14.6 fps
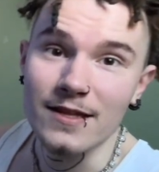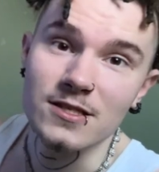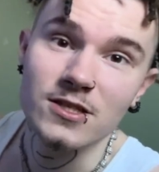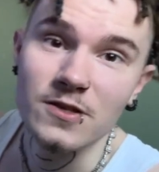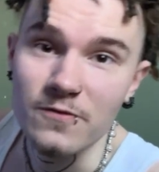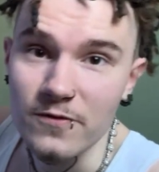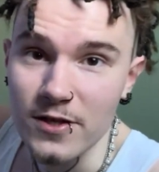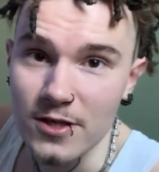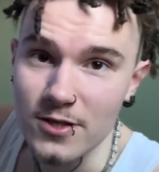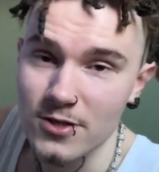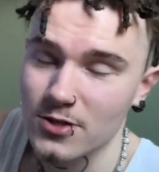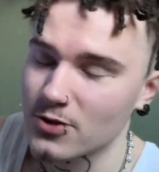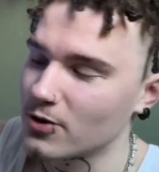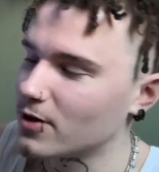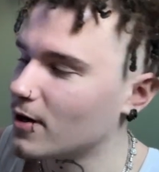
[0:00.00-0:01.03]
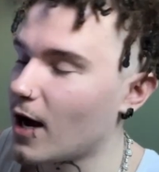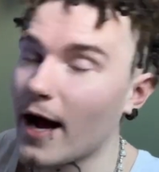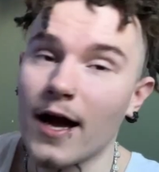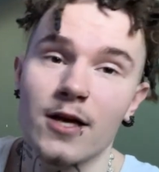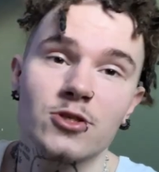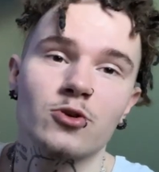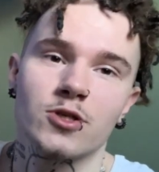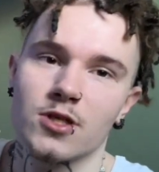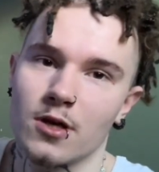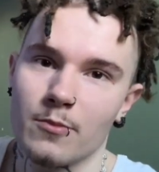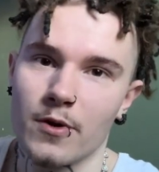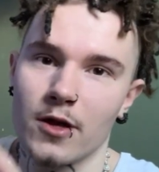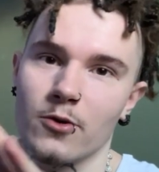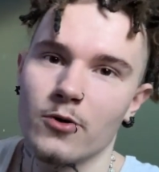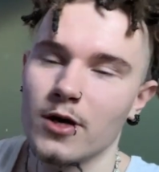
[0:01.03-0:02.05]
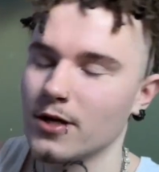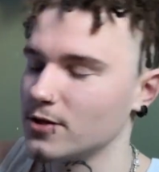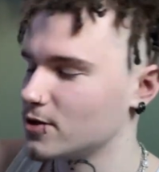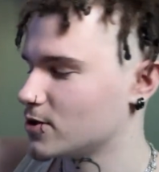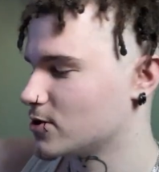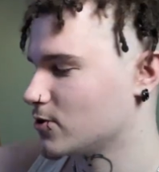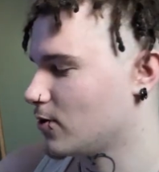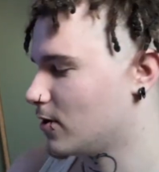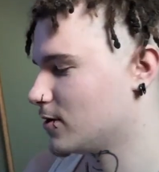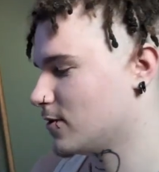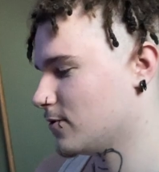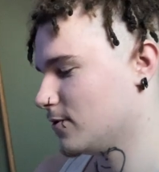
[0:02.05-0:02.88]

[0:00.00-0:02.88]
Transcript: this convenience store, I got shorts on, by the way, just so you all know.